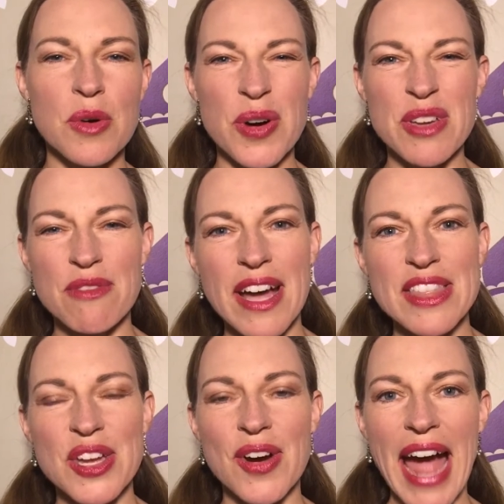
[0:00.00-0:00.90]
or you find
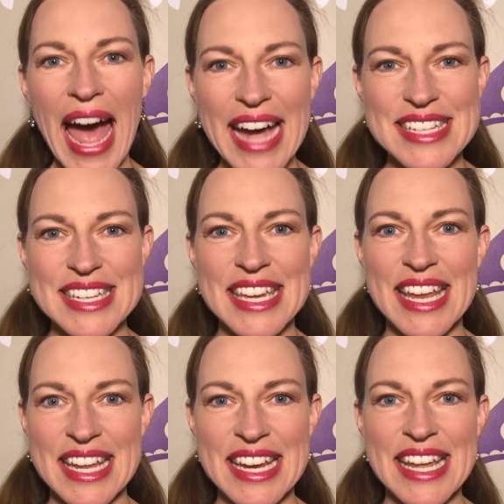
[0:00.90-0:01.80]
that you're acting
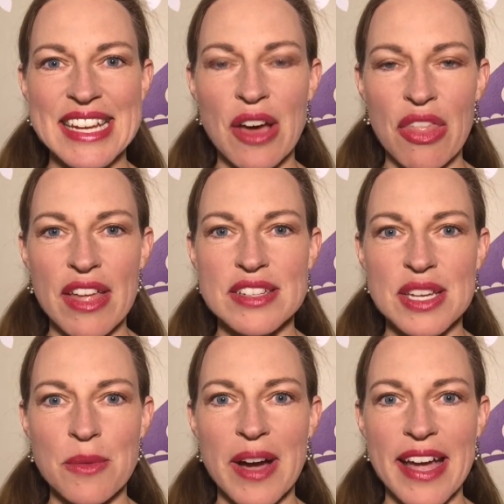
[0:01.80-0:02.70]
in an
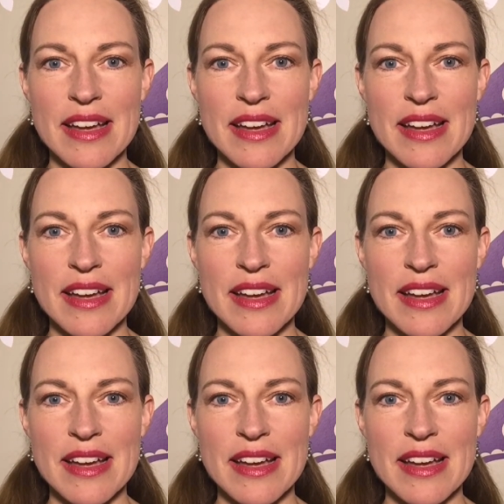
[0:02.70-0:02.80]
inauthentic way,